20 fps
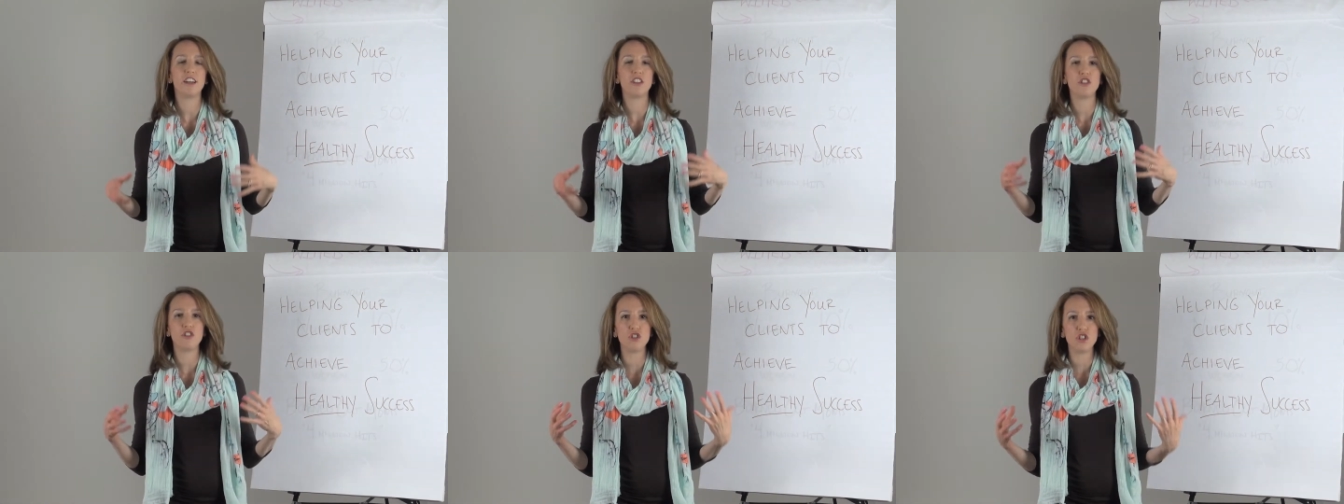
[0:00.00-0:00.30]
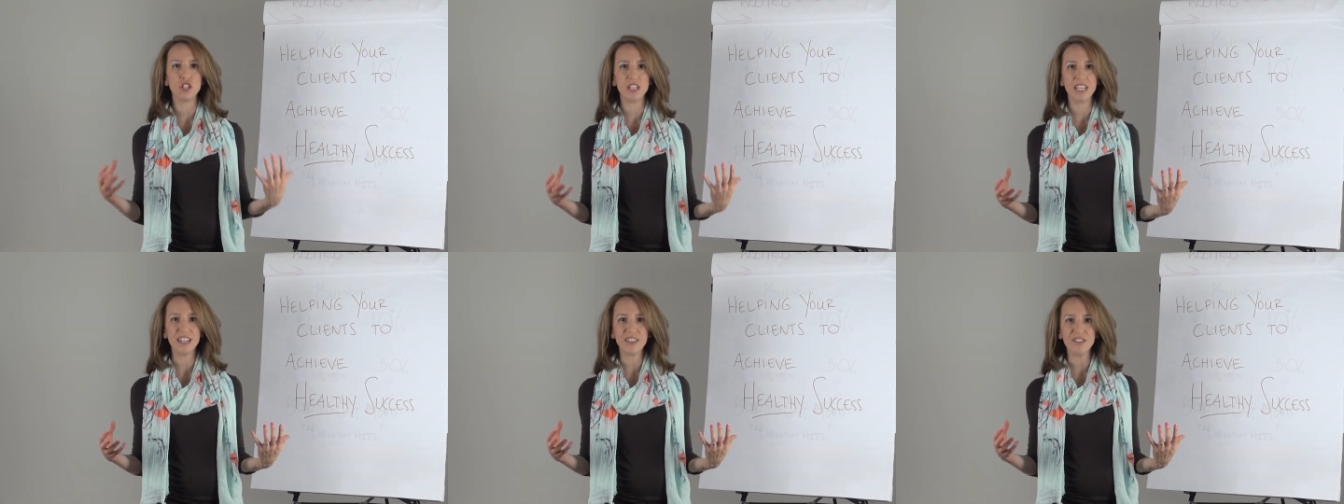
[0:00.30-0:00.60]

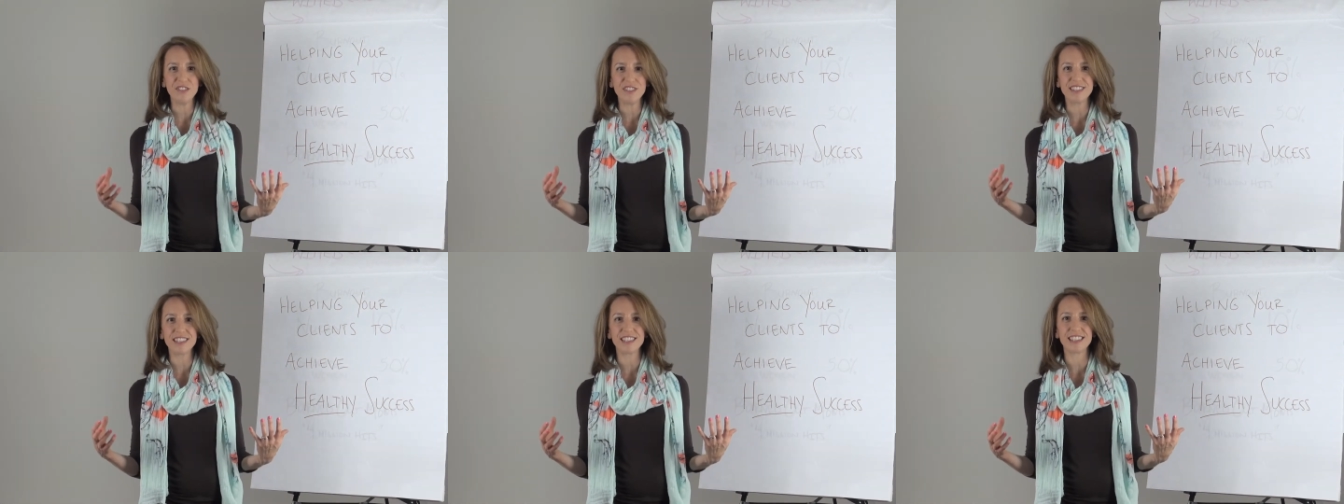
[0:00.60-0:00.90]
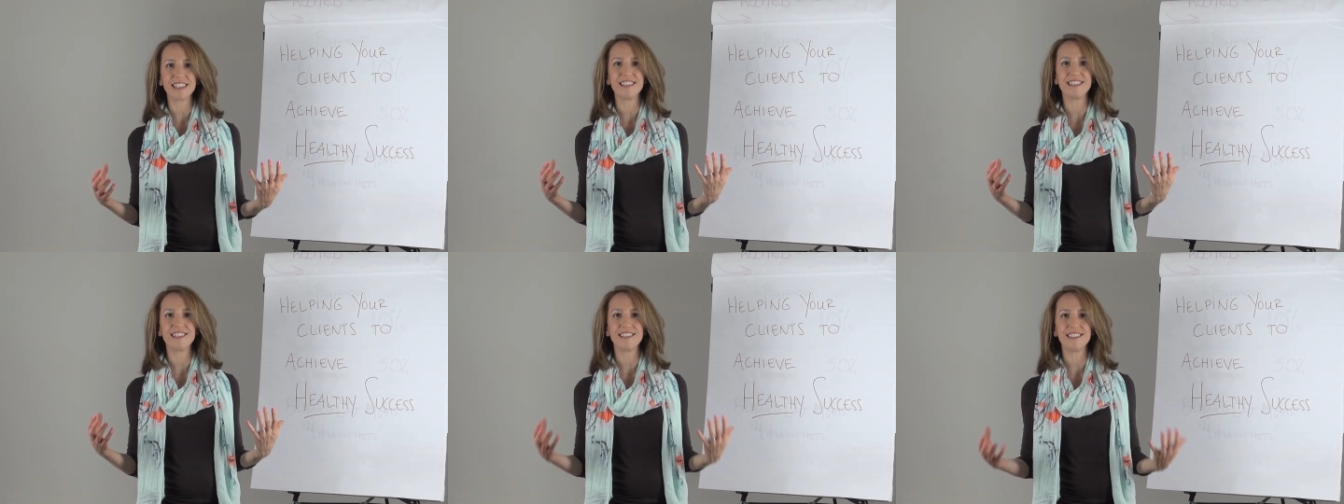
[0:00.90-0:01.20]
achieve
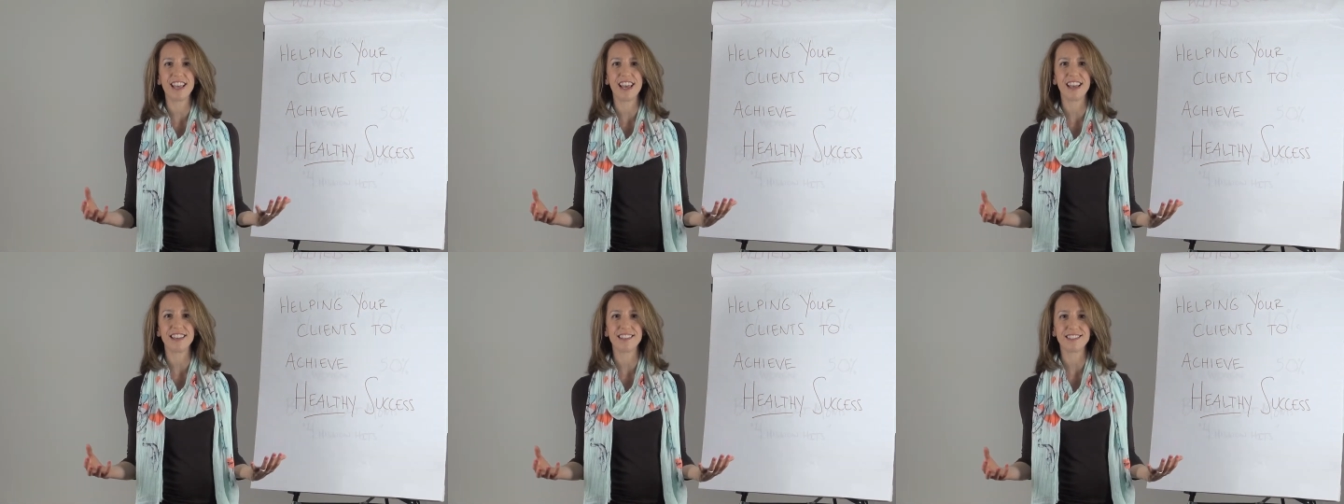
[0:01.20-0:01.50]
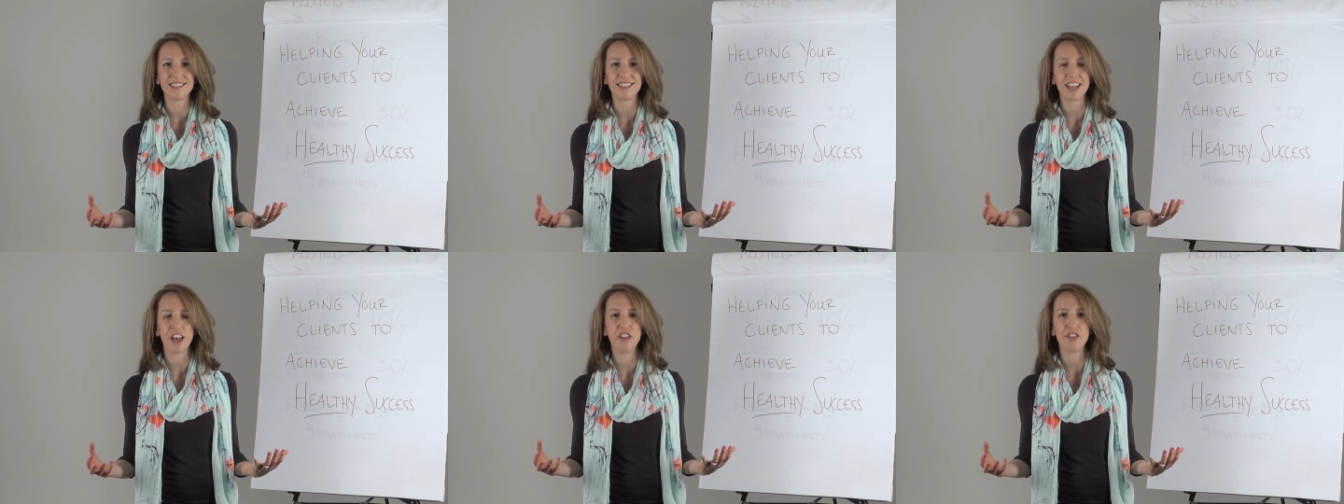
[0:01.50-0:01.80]

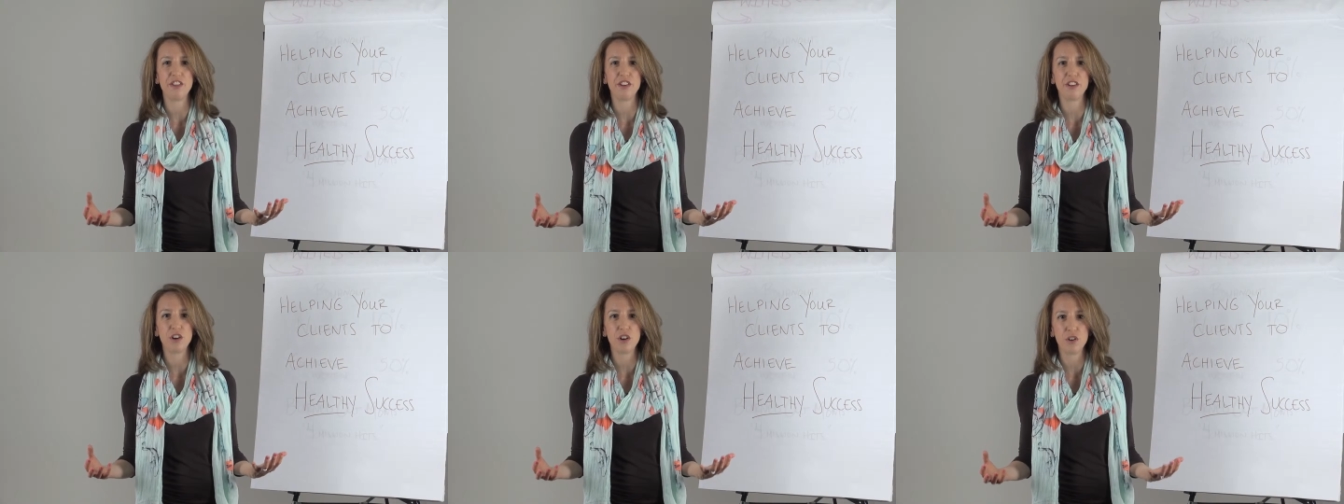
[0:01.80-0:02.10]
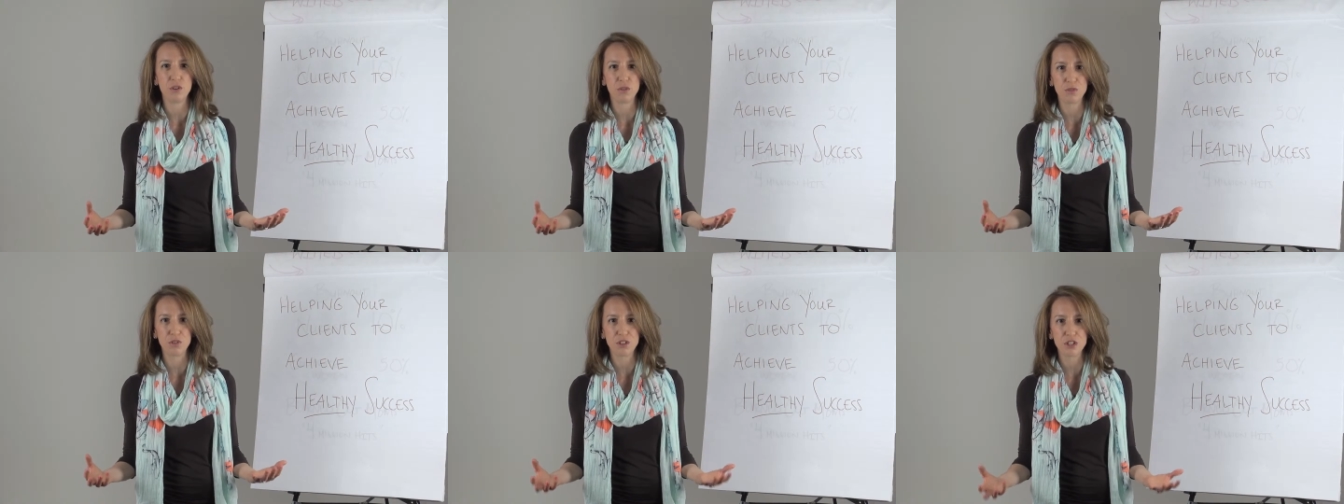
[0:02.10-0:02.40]
success on their
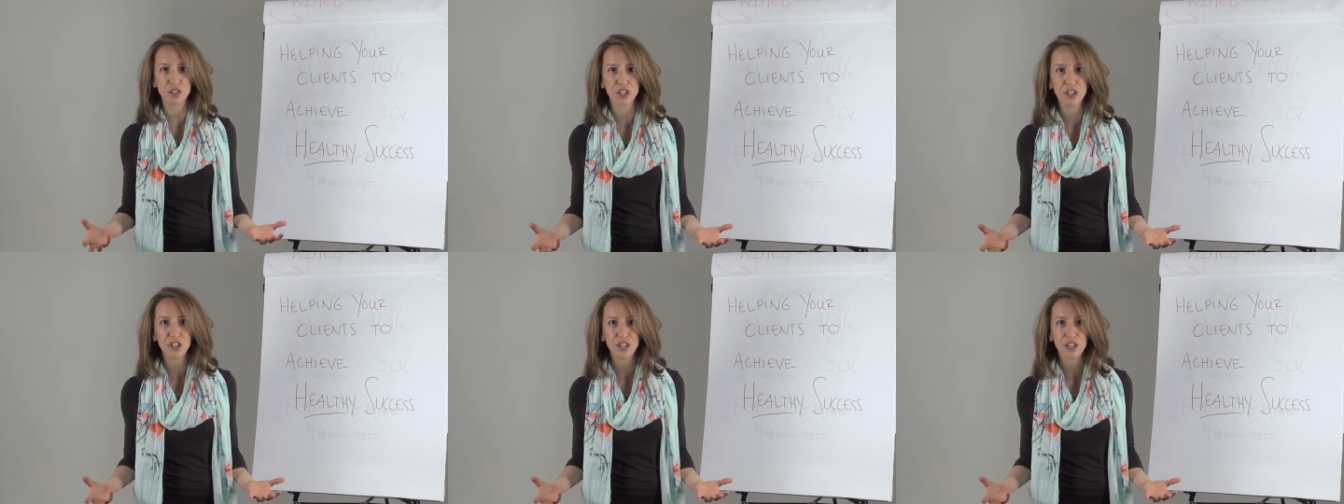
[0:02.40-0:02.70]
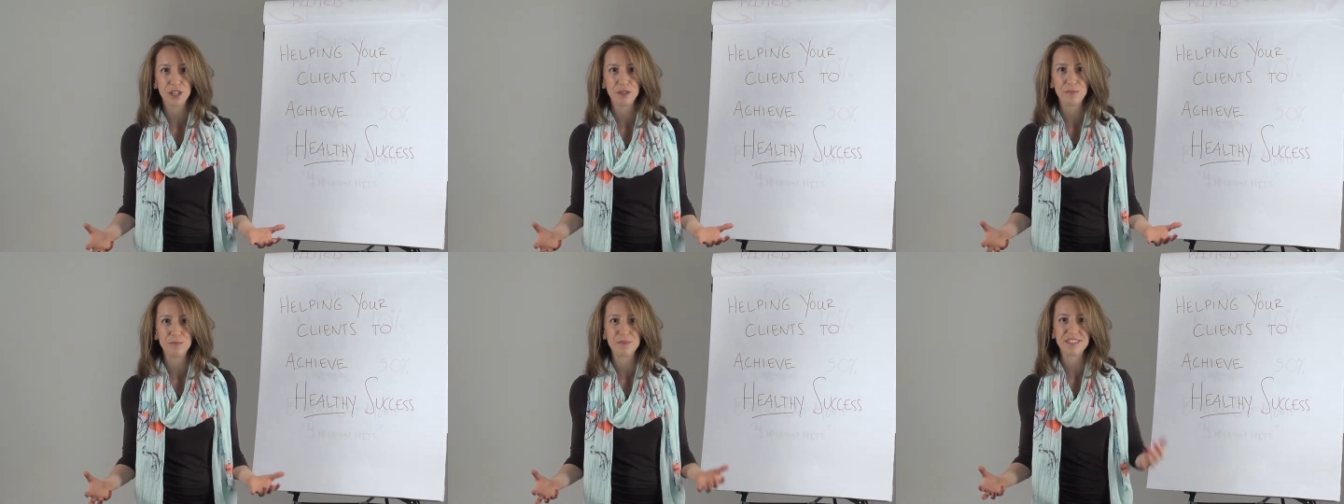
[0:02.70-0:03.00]
own
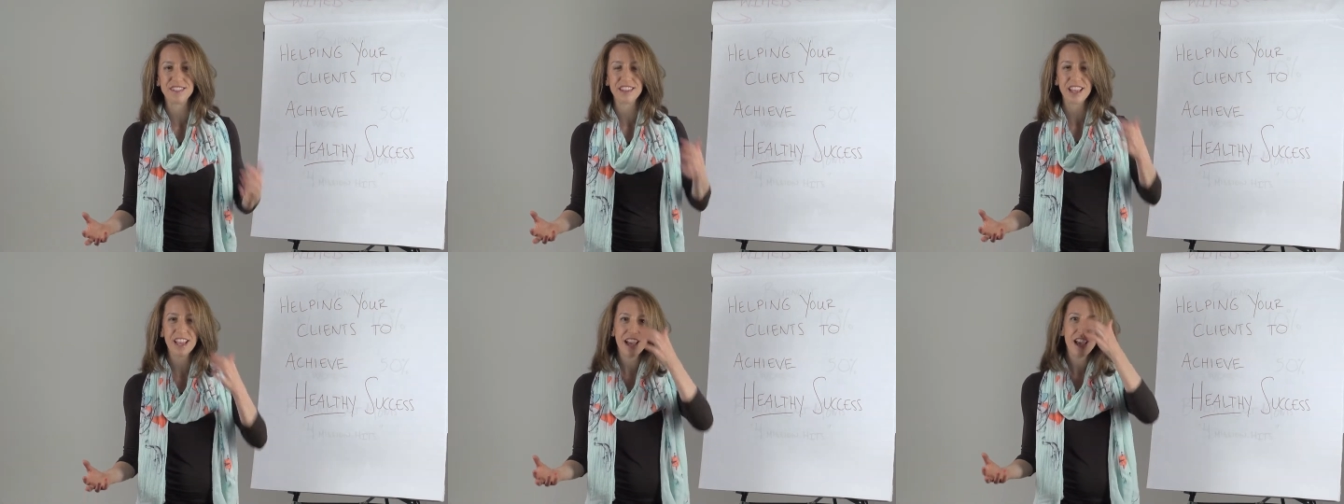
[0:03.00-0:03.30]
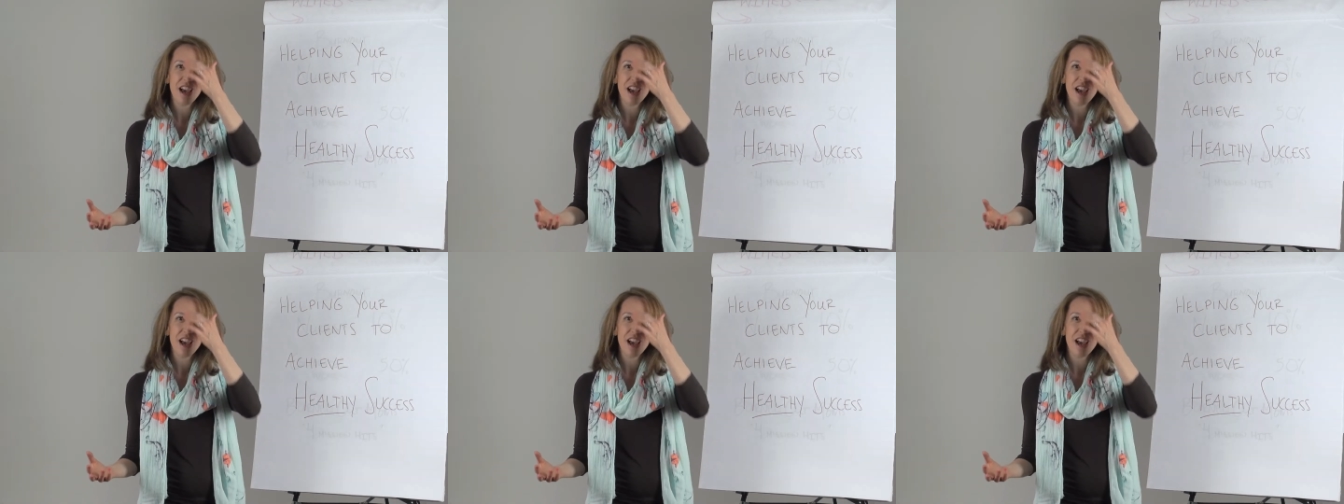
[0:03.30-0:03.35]
terms.